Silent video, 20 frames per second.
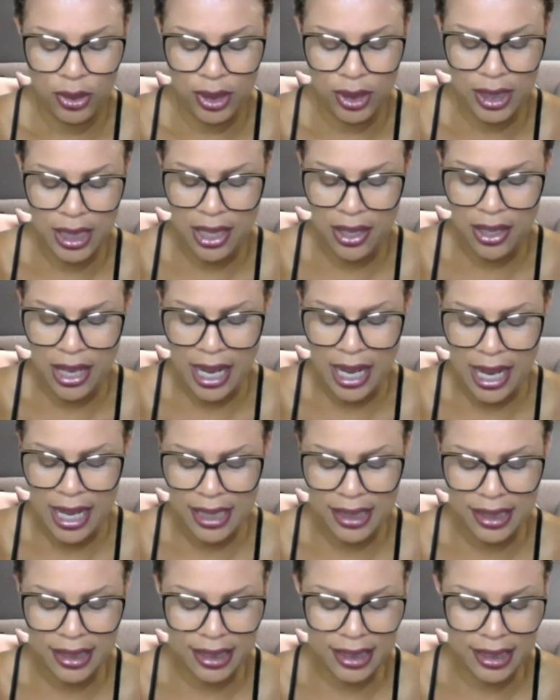Who's there?
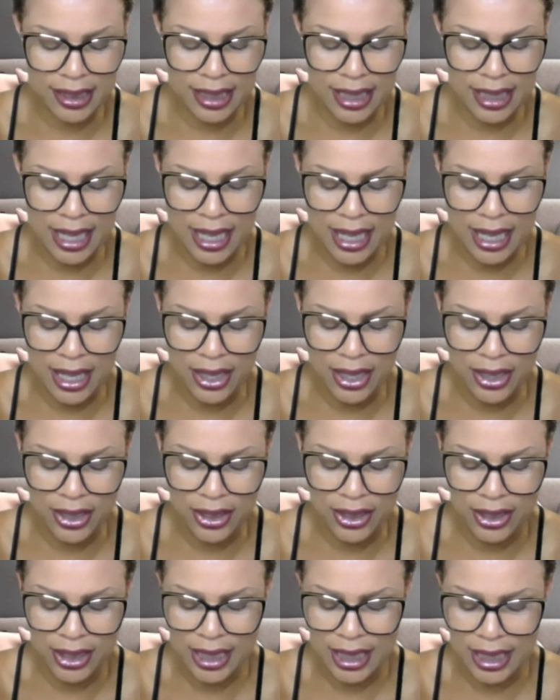Ashley's
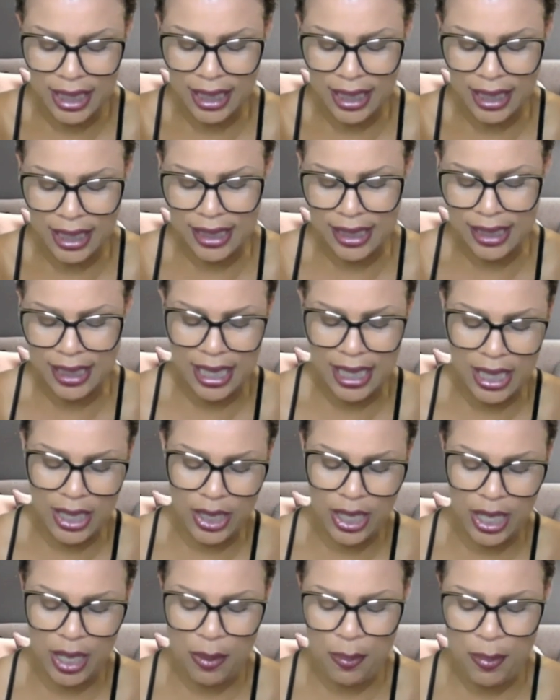there, Nikki's
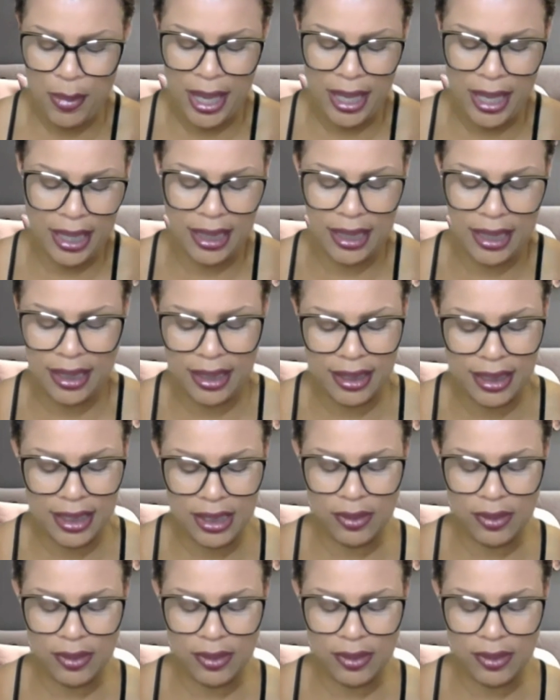there, and Megan.